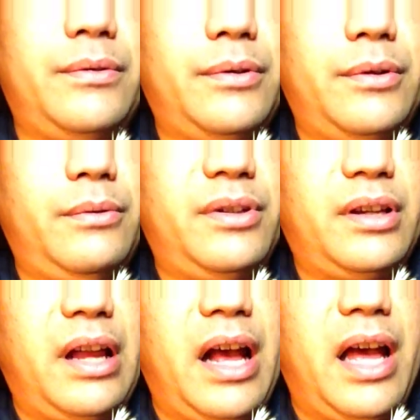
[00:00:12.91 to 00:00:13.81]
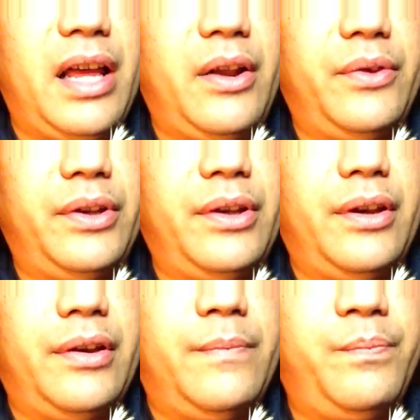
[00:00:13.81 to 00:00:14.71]
who is a guide on
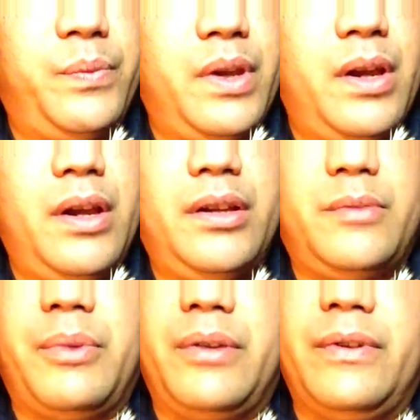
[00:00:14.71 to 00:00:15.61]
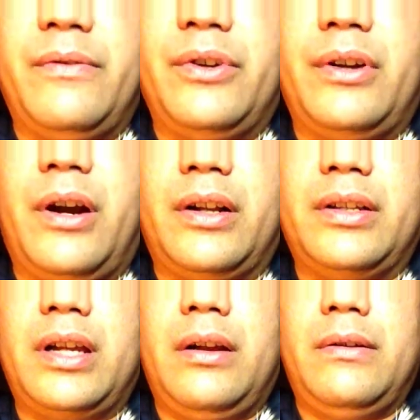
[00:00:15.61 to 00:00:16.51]
the Spring River in
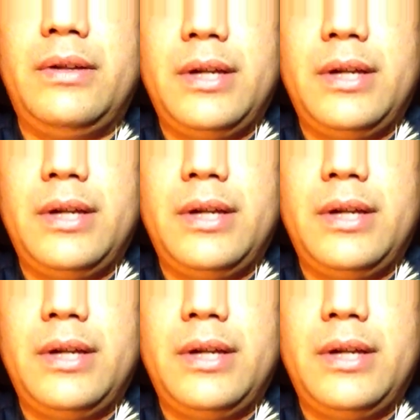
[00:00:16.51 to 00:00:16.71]
Arkansas.